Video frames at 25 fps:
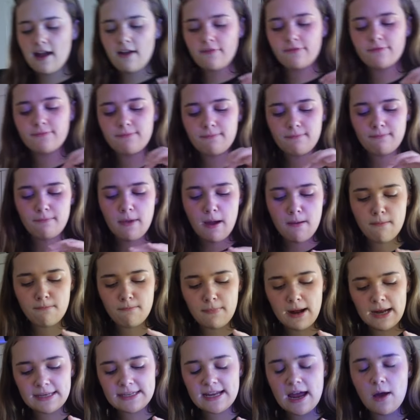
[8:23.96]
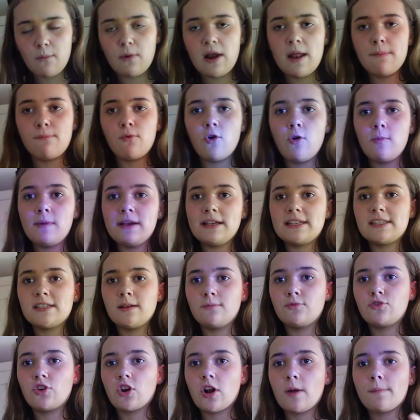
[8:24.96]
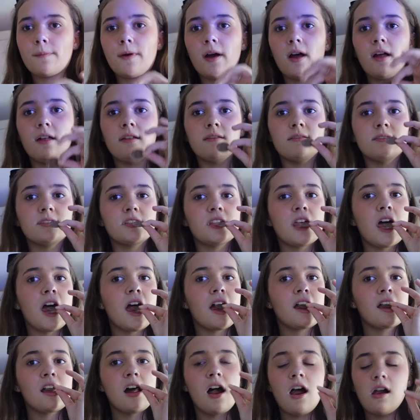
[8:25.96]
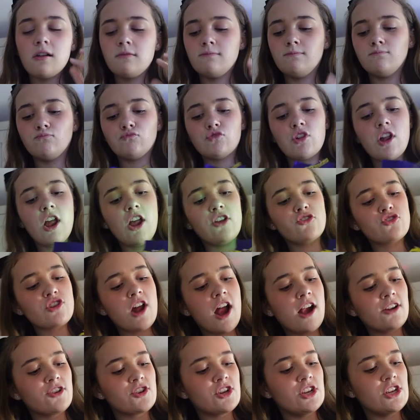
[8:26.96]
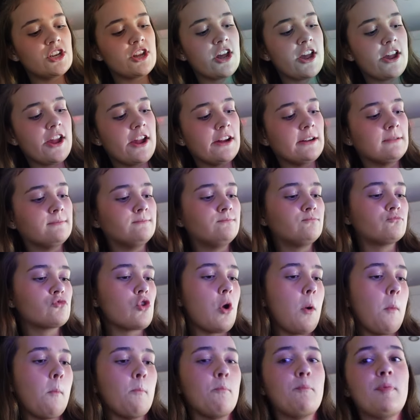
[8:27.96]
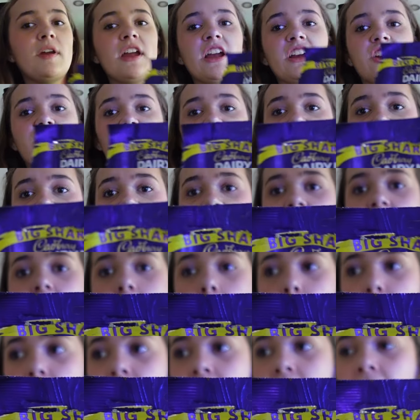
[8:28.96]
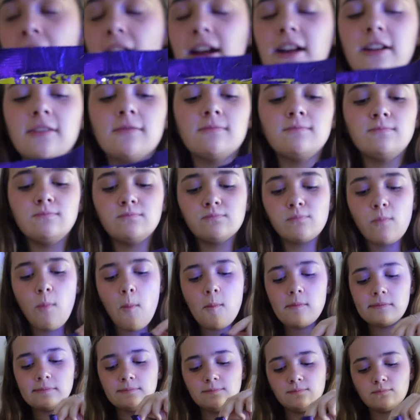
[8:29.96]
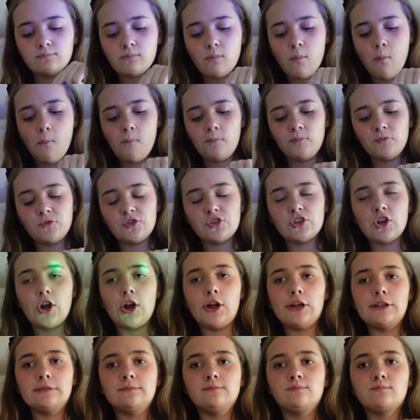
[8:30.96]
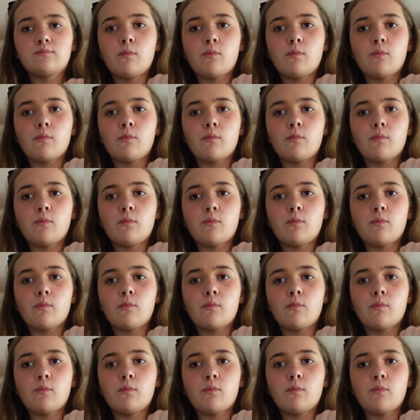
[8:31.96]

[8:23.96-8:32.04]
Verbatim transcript: I've, my, my dad went and bought me some chocolate buttons. It's actually a big share bag. So,